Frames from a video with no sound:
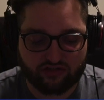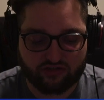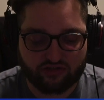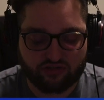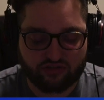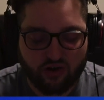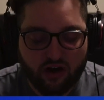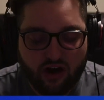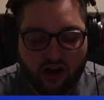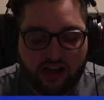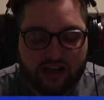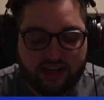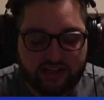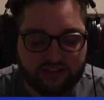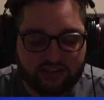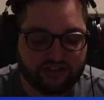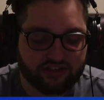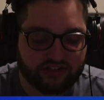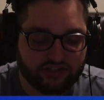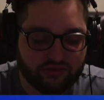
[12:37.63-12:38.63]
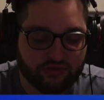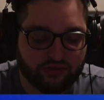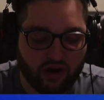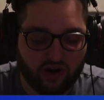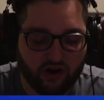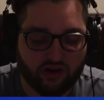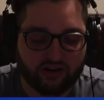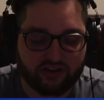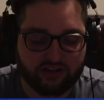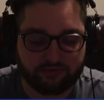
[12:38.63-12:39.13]
trying too
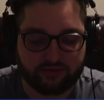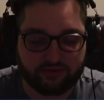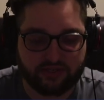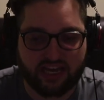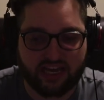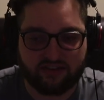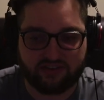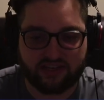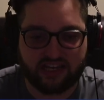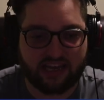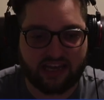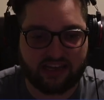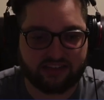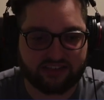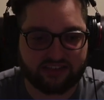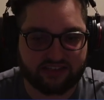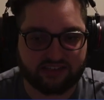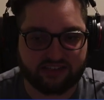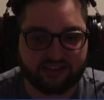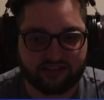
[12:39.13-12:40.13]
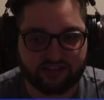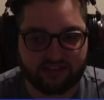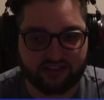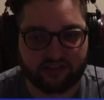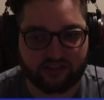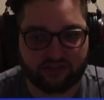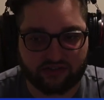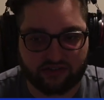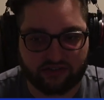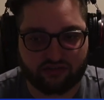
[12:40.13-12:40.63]
hard to be heavy-handed. You
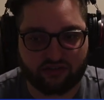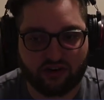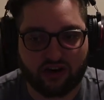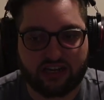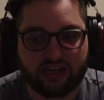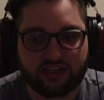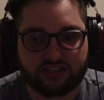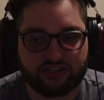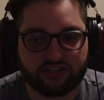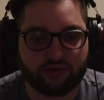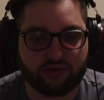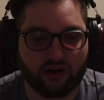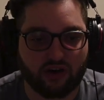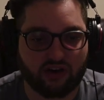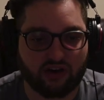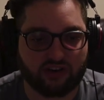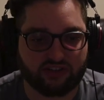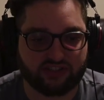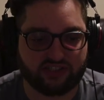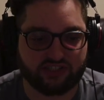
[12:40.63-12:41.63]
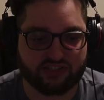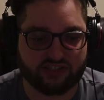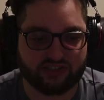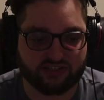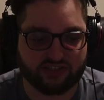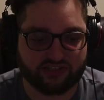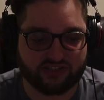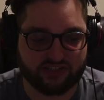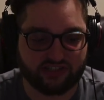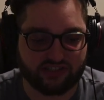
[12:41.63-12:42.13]
know, they're trying too hard
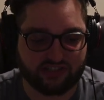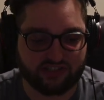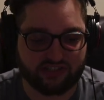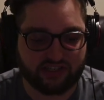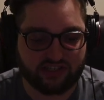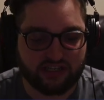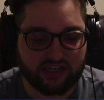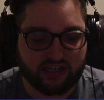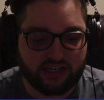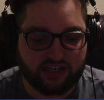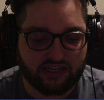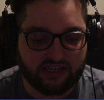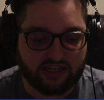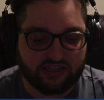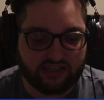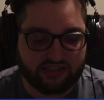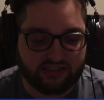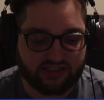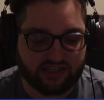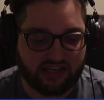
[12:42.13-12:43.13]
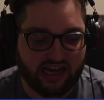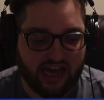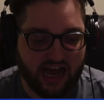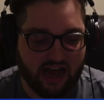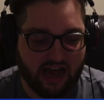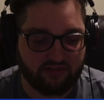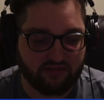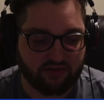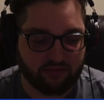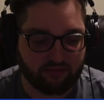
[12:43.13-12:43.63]
to
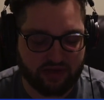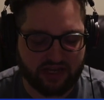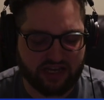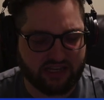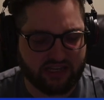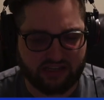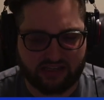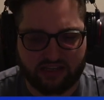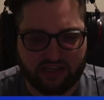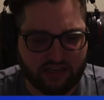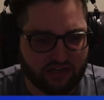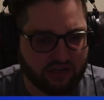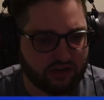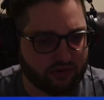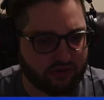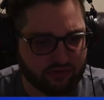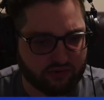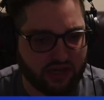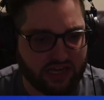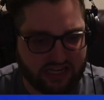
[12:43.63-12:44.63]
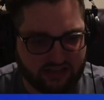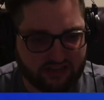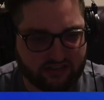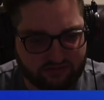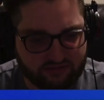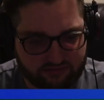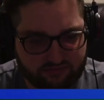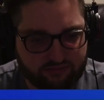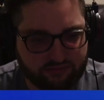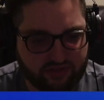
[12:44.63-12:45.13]
have a big, you know, like,
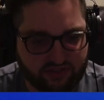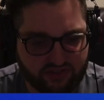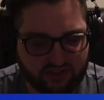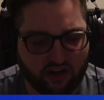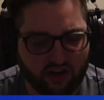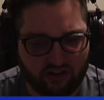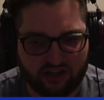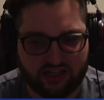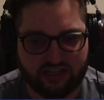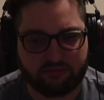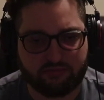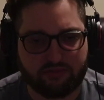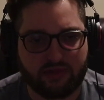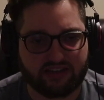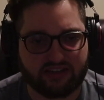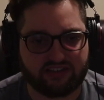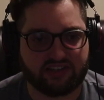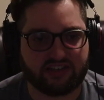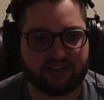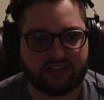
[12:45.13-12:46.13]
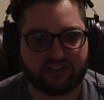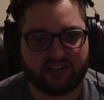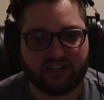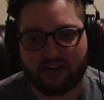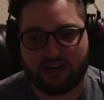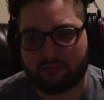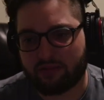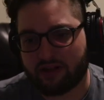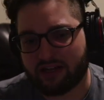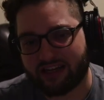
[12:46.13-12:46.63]
solid message.
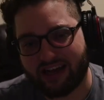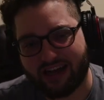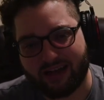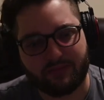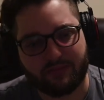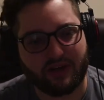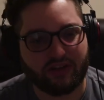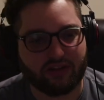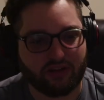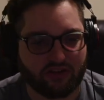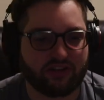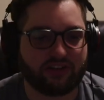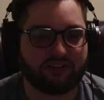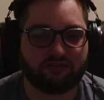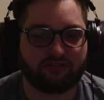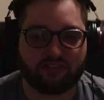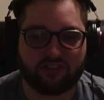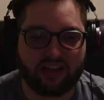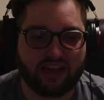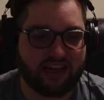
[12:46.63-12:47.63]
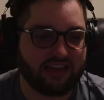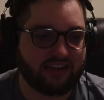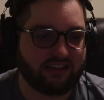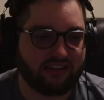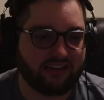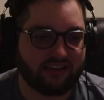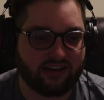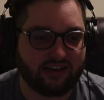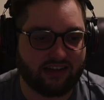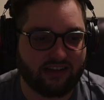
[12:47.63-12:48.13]
And I'm like, I'm not looking for that.
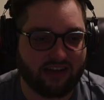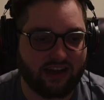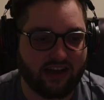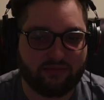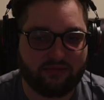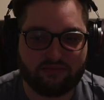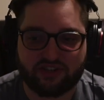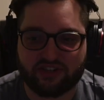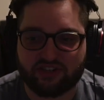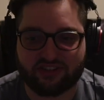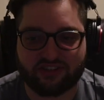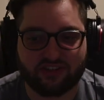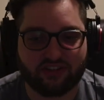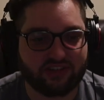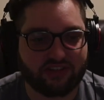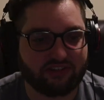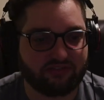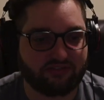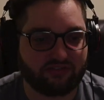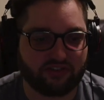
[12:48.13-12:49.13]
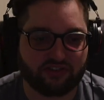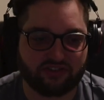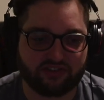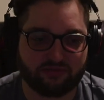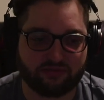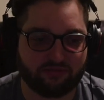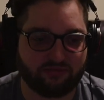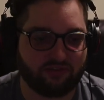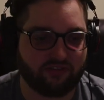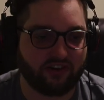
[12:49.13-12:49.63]
I'm just looking for
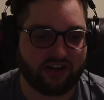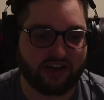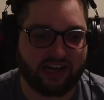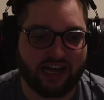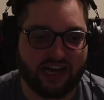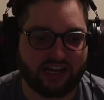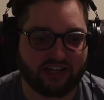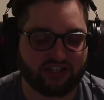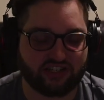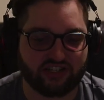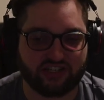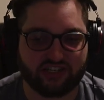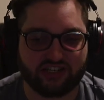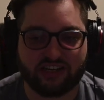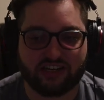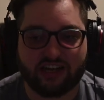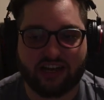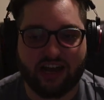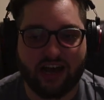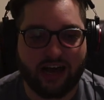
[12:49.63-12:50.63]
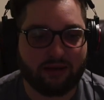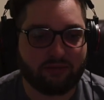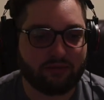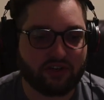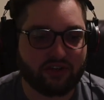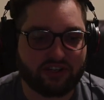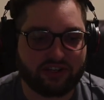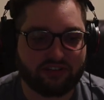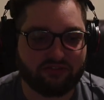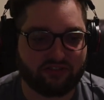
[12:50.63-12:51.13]
some fun action. I'm
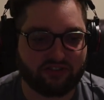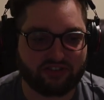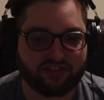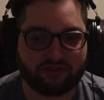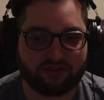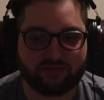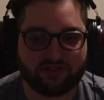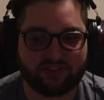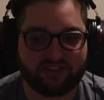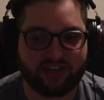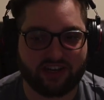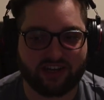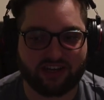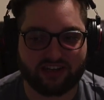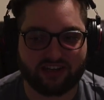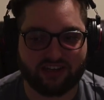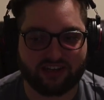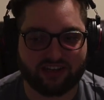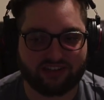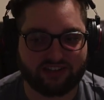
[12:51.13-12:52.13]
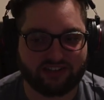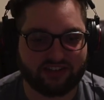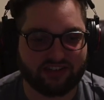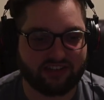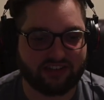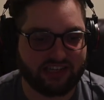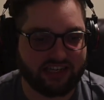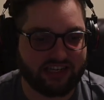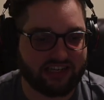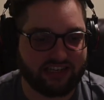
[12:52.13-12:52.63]
looking for some
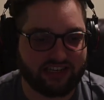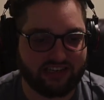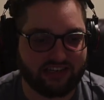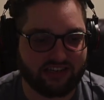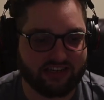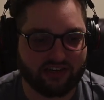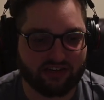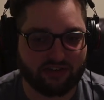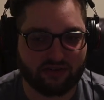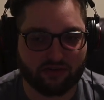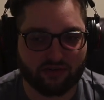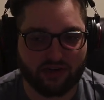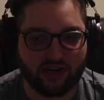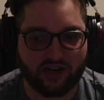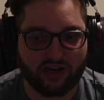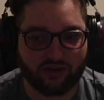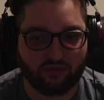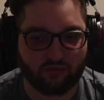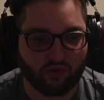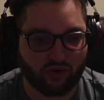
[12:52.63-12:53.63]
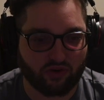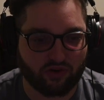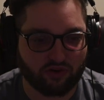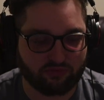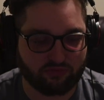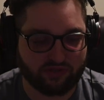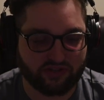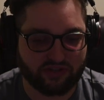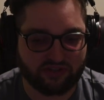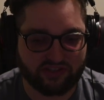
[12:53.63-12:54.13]
silly, you know,
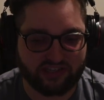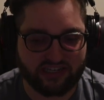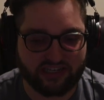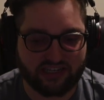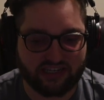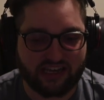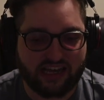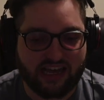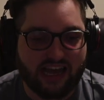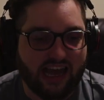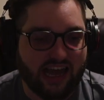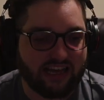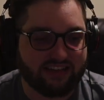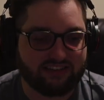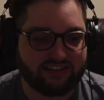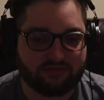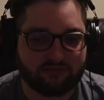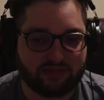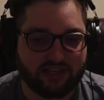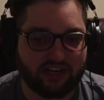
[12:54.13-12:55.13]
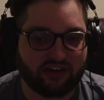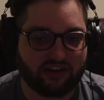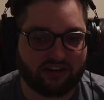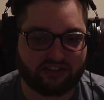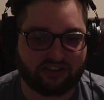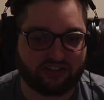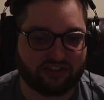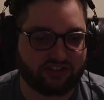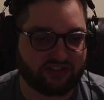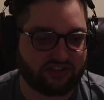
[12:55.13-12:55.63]
world building and some
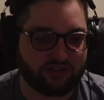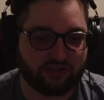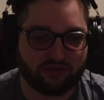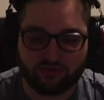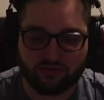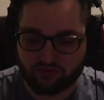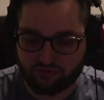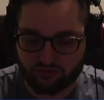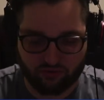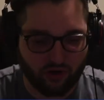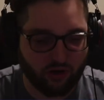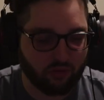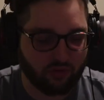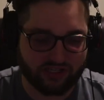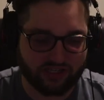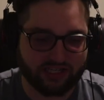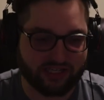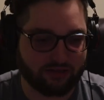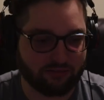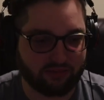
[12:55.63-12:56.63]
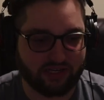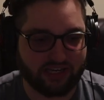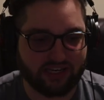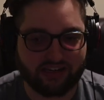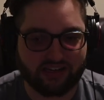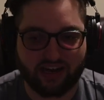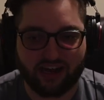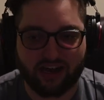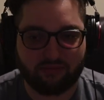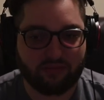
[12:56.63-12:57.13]
characters who grow a little
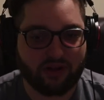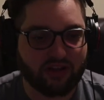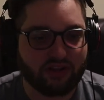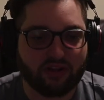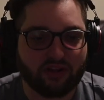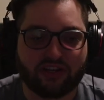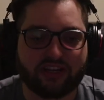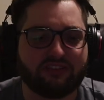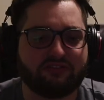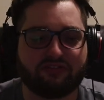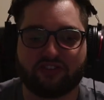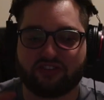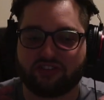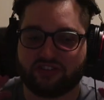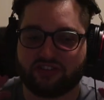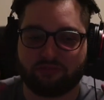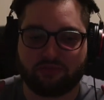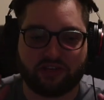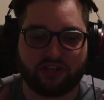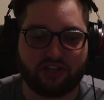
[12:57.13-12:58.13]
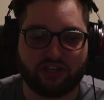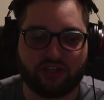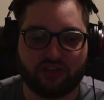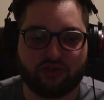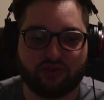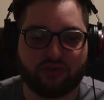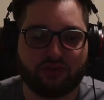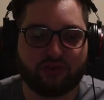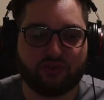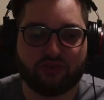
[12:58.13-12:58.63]
bit. I'm not looking for some
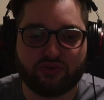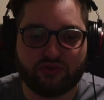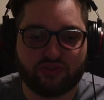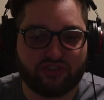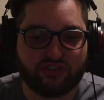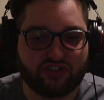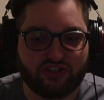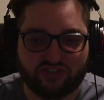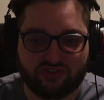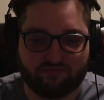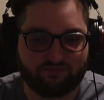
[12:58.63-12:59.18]
huge